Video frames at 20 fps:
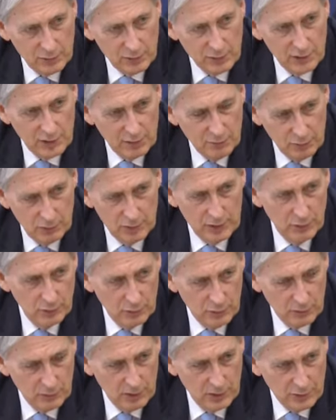I said, I've already
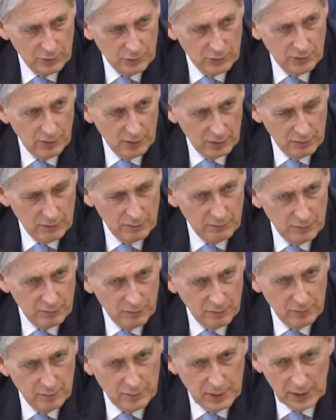authorised
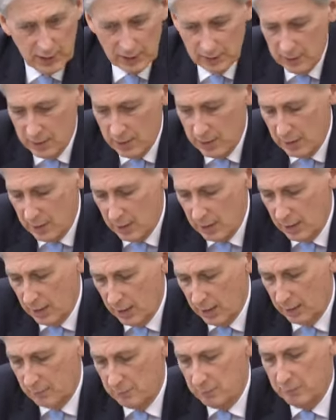£250 million
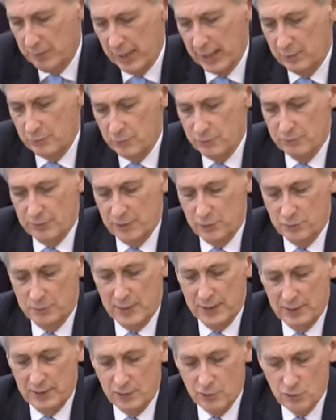of
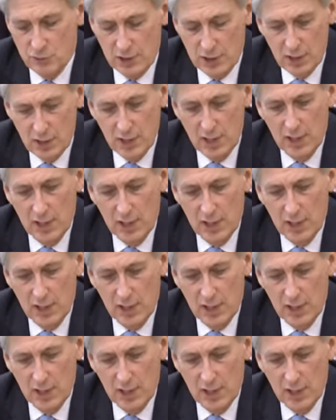expenditure.